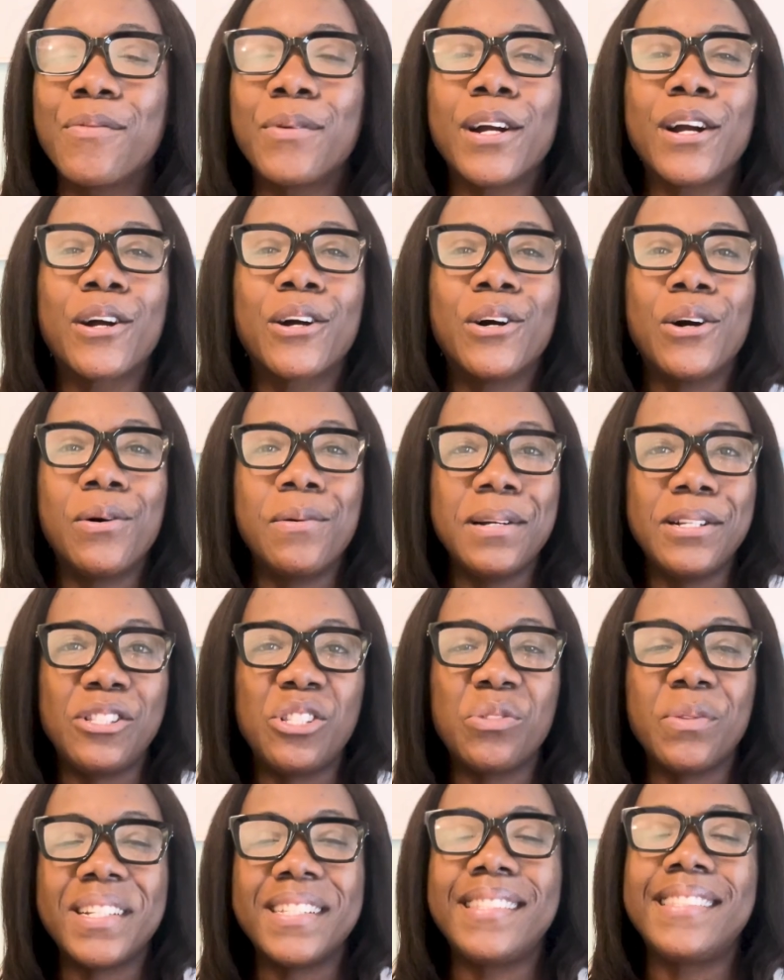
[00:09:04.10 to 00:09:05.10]
we're going
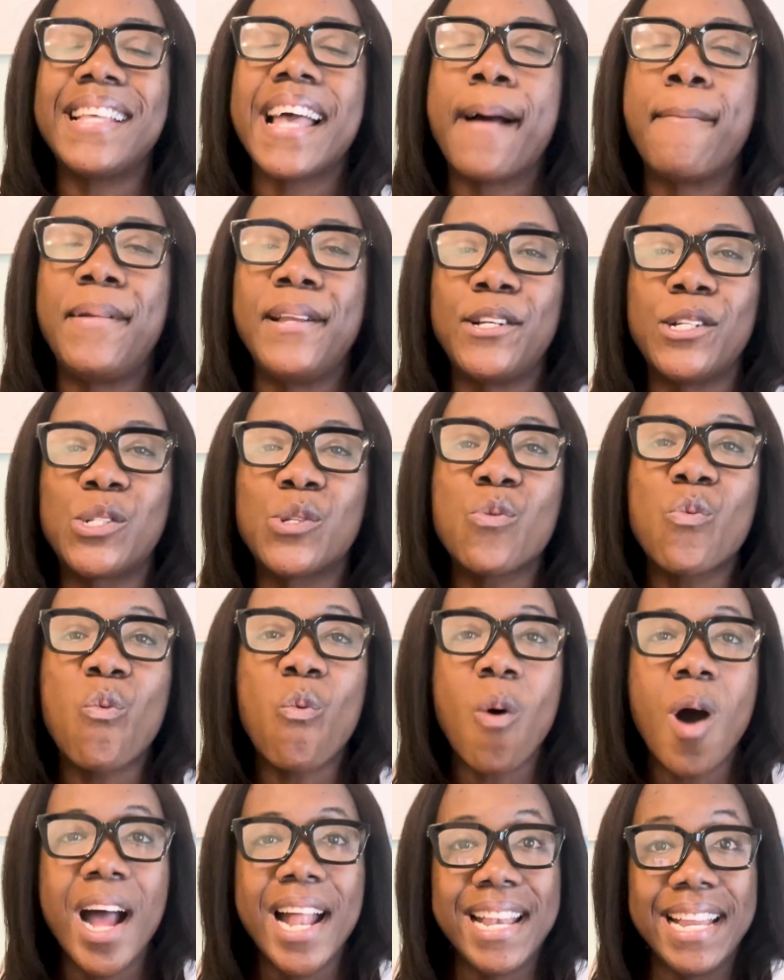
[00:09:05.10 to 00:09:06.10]
to establish
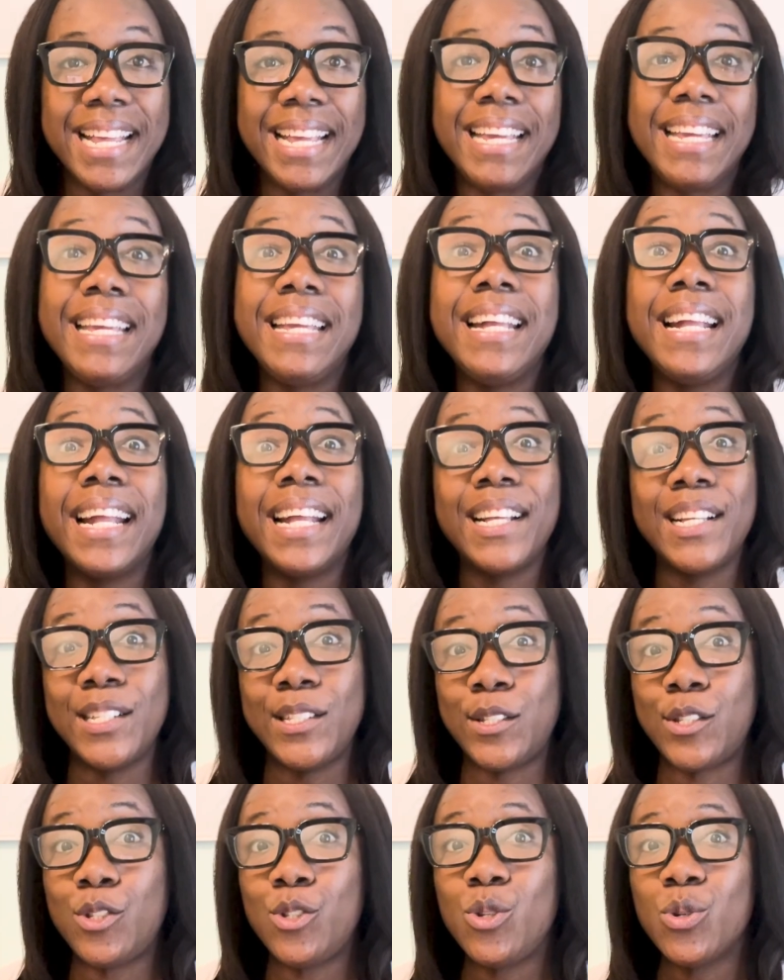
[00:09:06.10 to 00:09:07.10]
what he
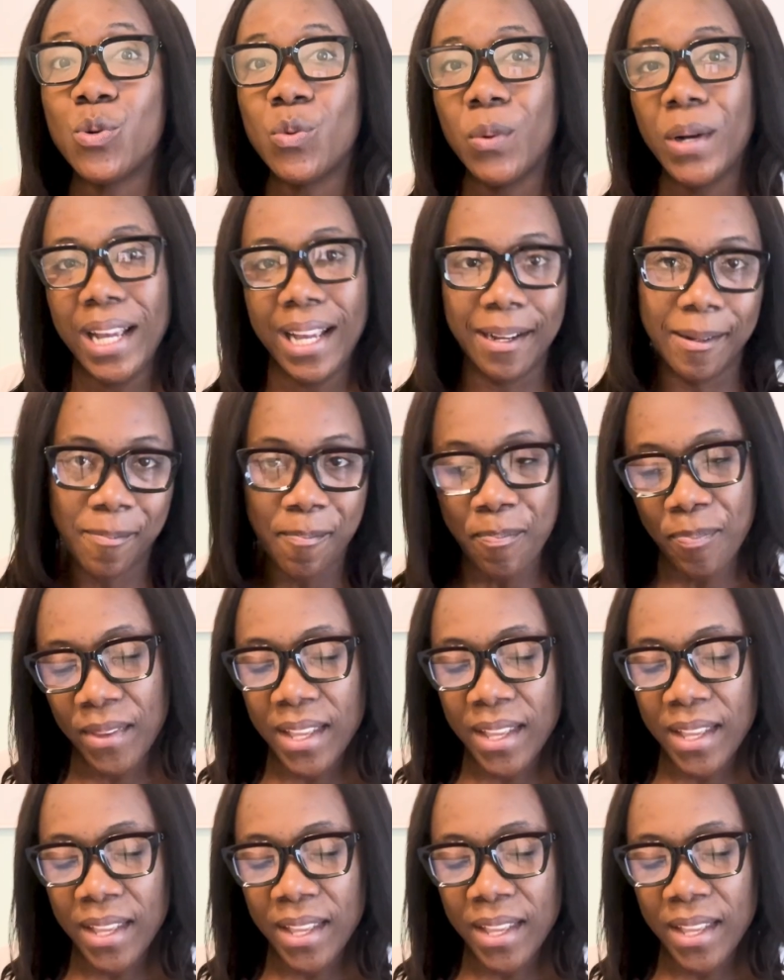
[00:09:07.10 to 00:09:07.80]
is doing.